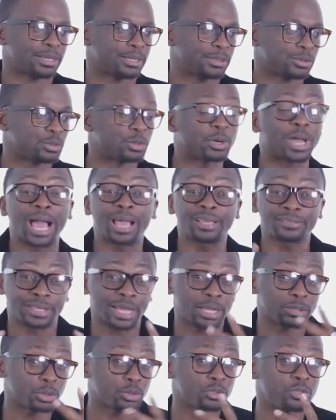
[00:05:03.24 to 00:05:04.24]
To cast
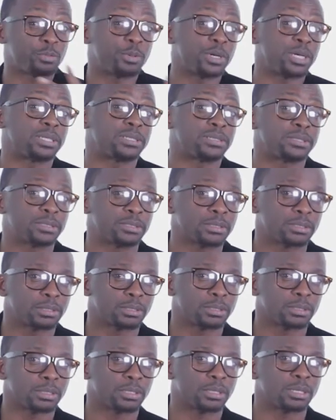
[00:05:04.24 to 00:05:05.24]
out those spirits,
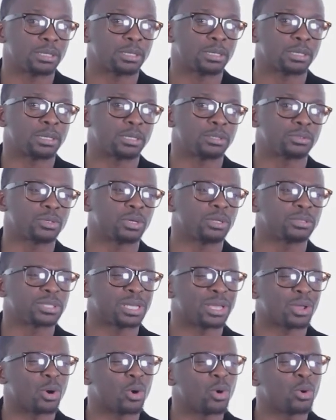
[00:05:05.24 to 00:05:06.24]
it's going to
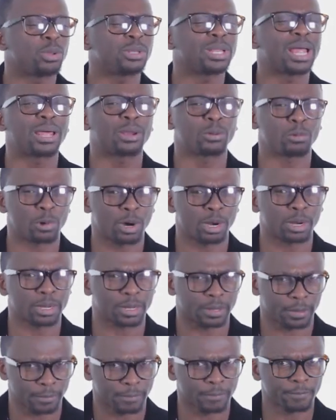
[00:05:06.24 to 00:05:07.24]
take a whole lot of
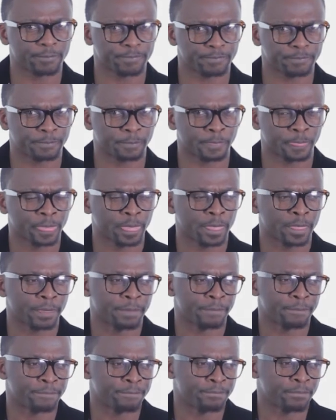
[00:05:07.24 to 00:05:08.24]
work.
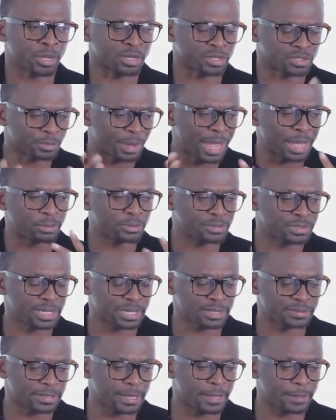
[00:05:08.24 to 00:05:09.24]
Because the Bible
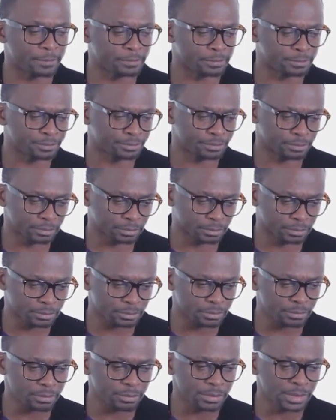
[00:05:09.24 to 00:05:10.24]
says, um,
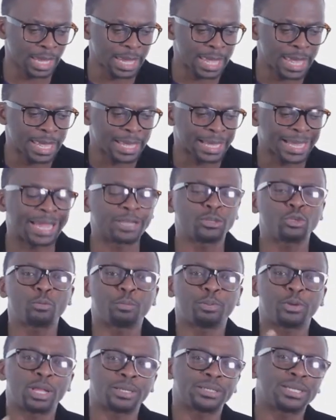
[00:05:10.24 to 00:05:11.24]
Can you
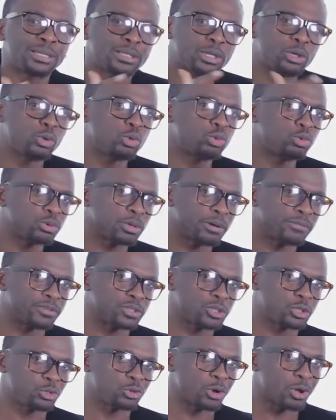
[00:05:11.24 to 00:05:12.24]
plunder the loot of a
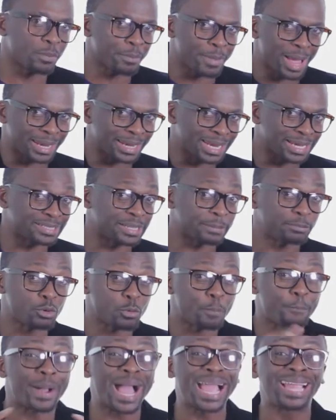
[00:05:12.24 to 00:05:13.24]
strong man except
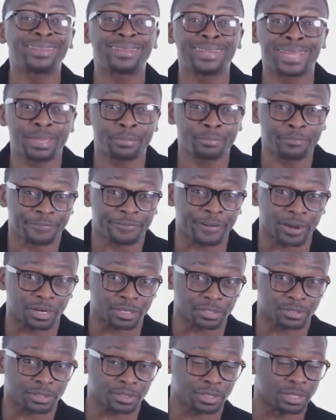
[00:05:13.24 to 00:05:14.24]
you bind him
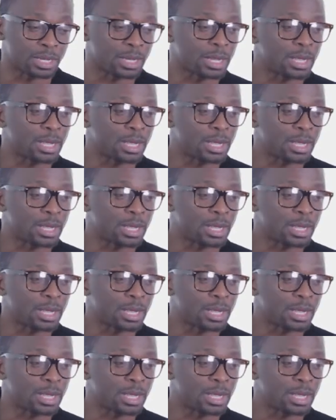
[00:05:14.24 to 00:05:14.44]
first?